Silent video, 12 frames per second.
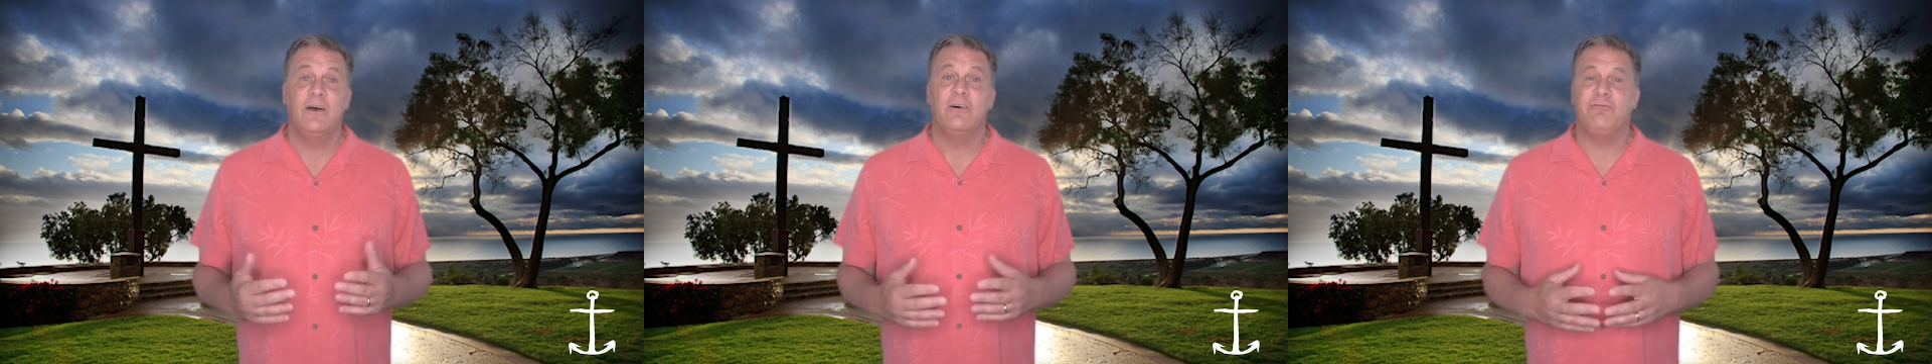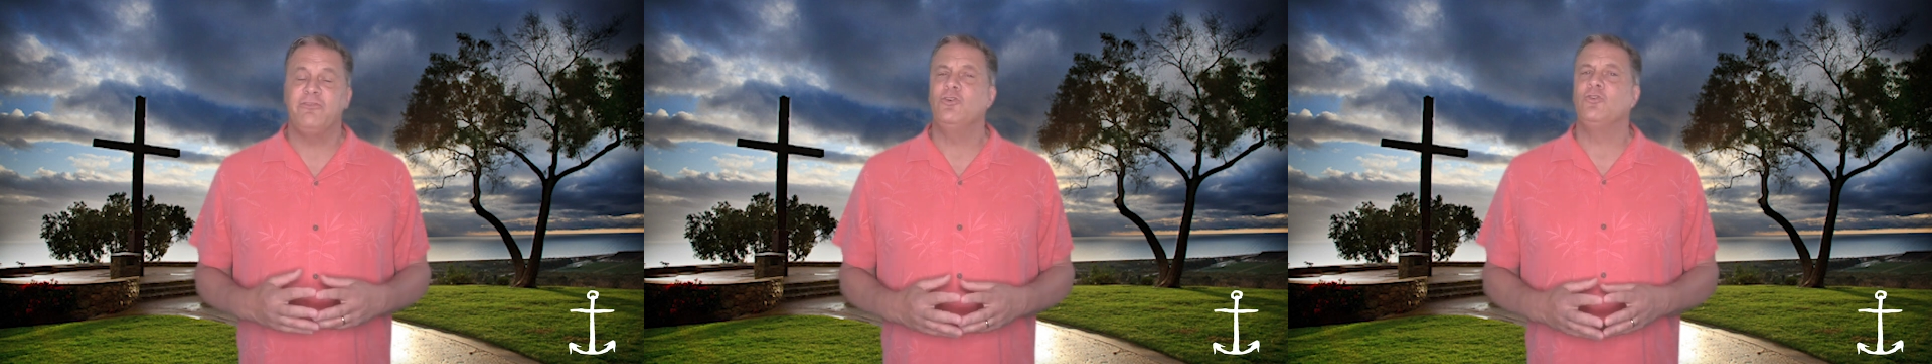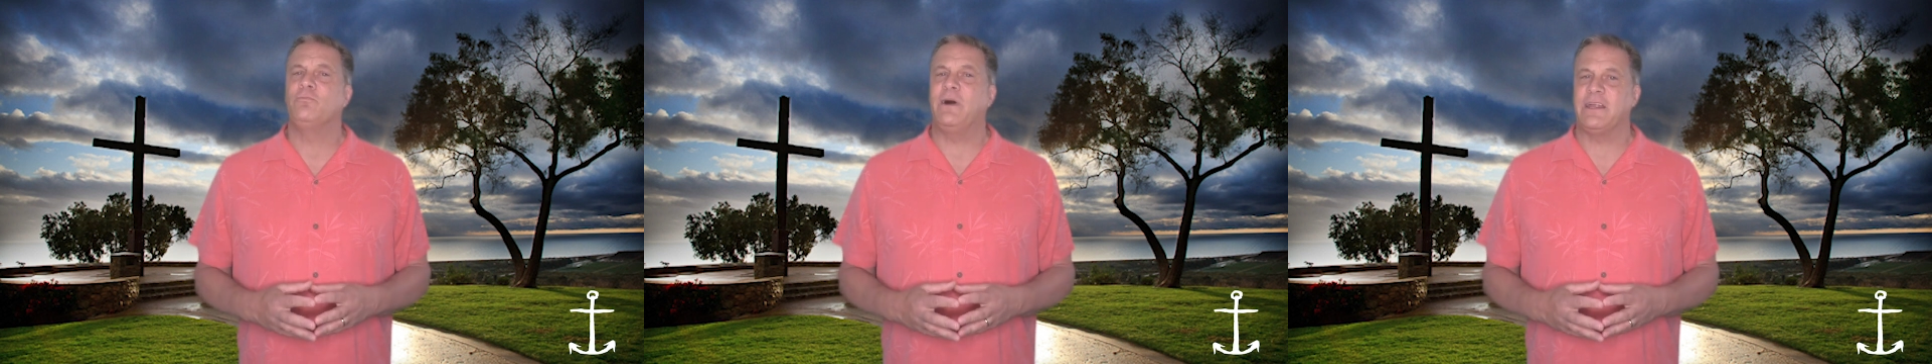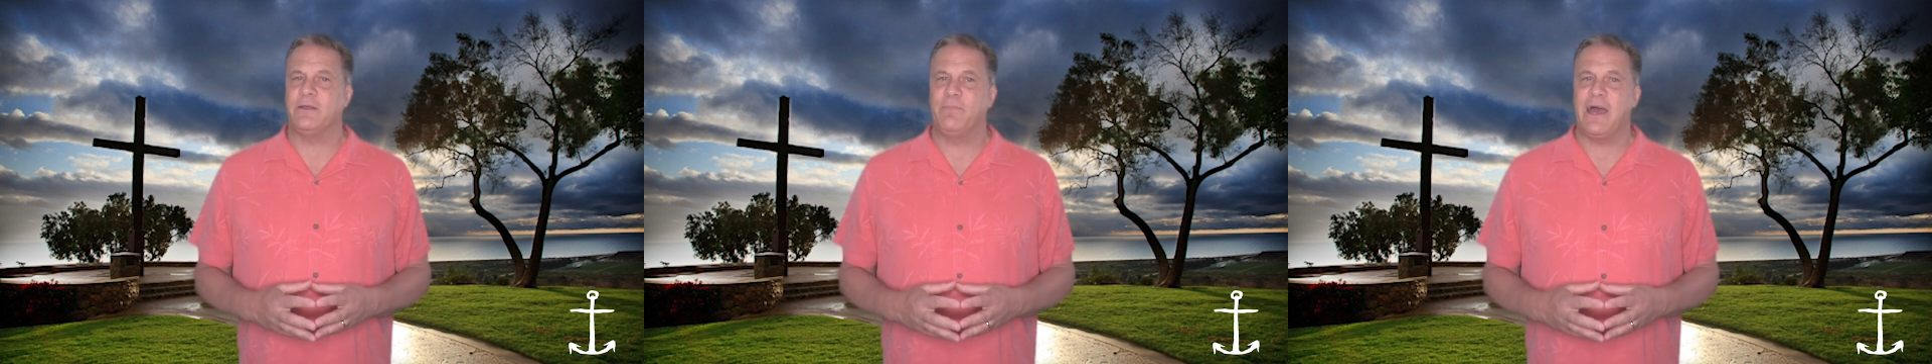fueled
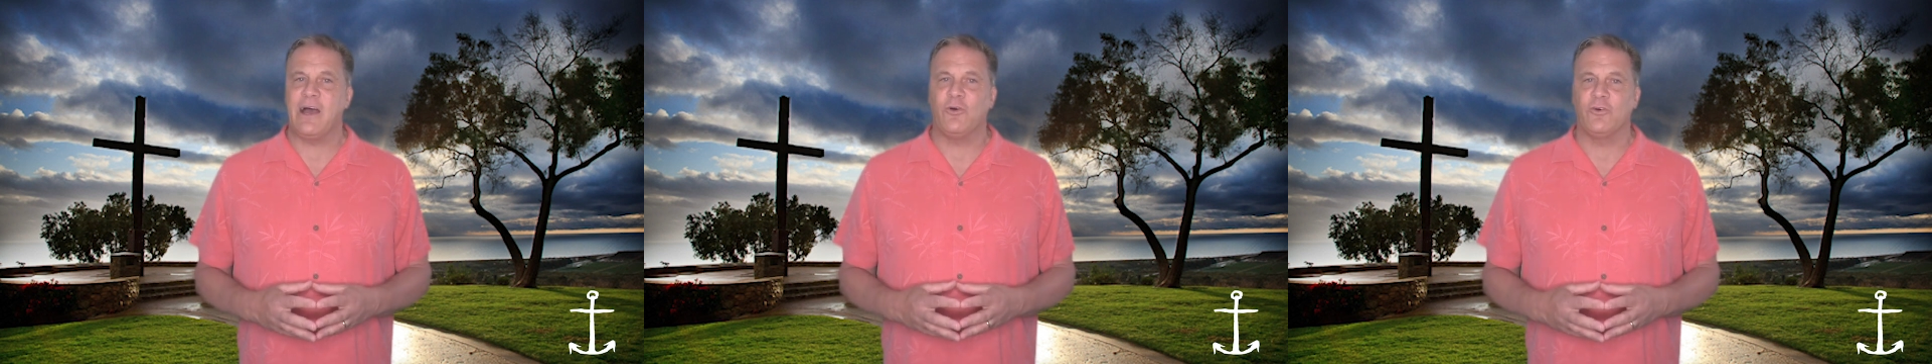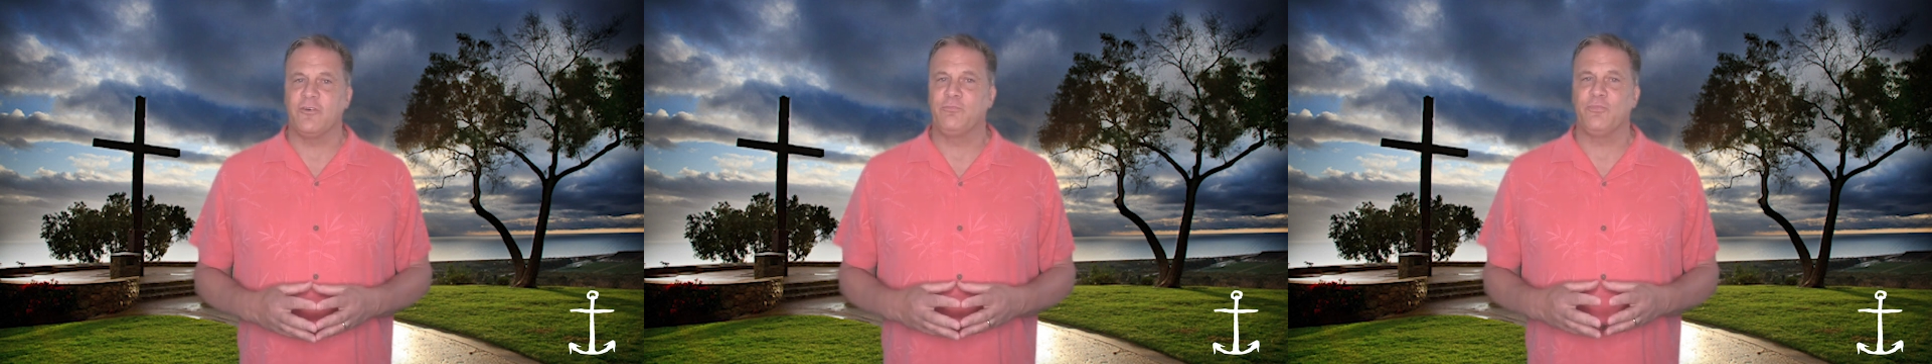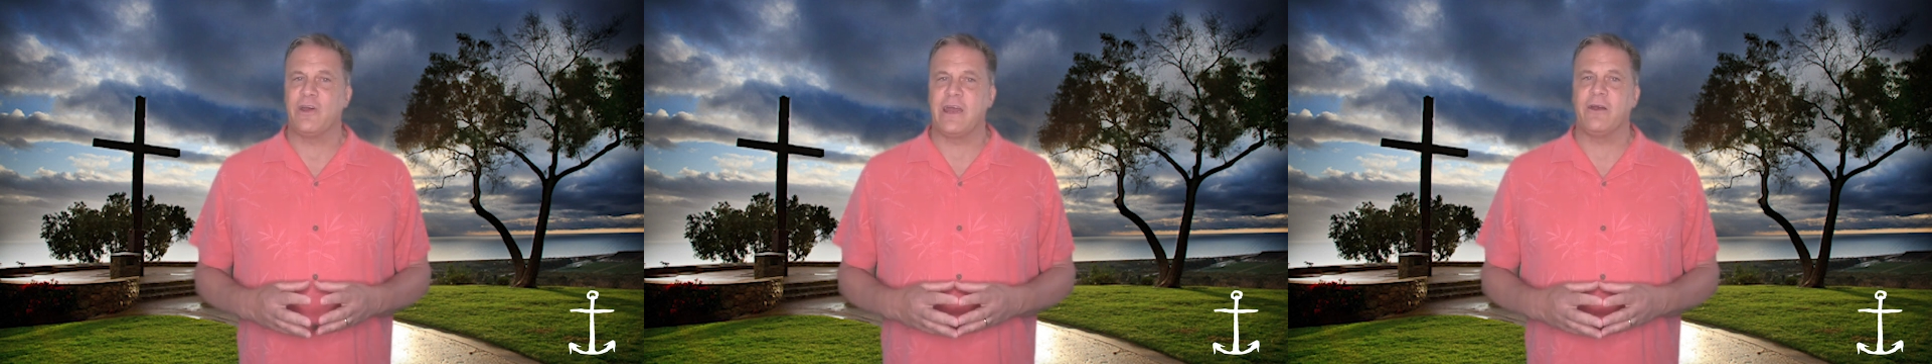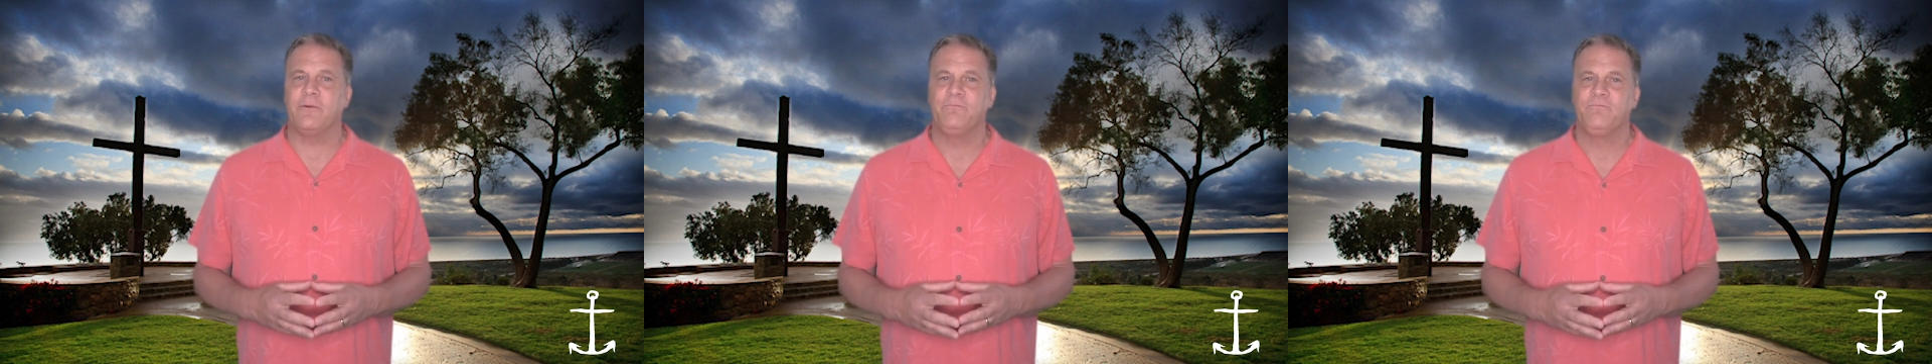by the power of
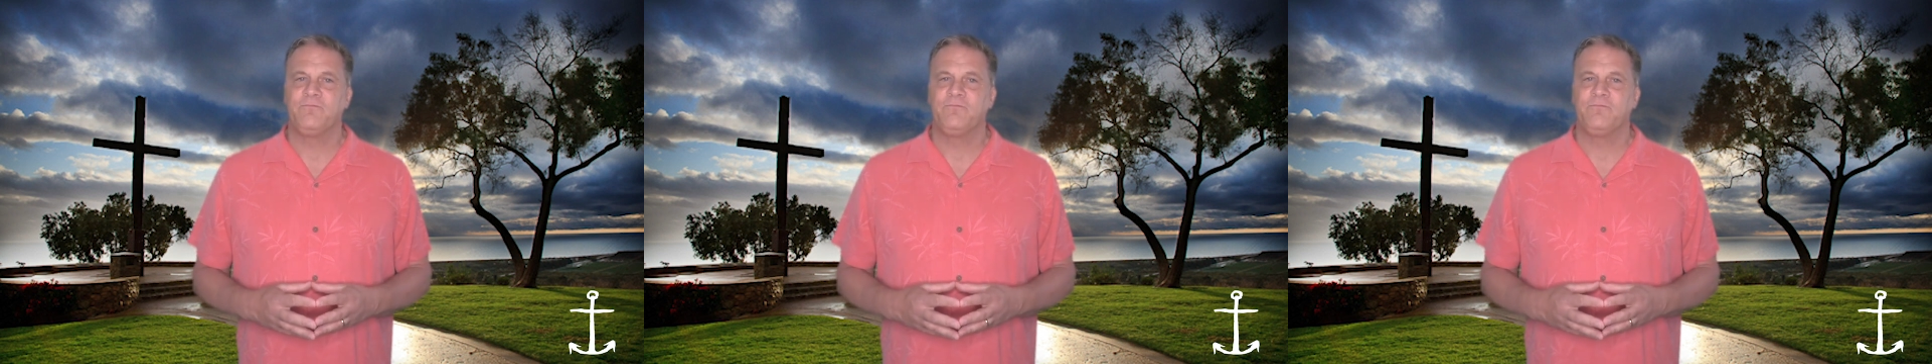prayer.